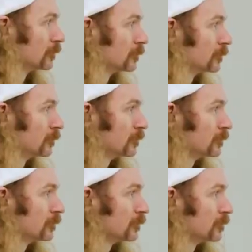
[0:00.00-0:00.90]

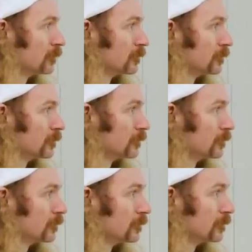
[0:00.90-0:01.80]

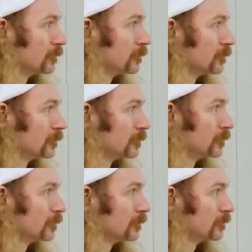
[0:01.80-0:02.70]

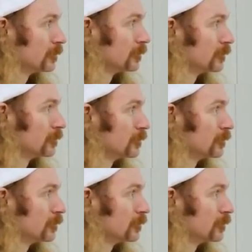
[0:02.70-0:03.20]
(not speaking)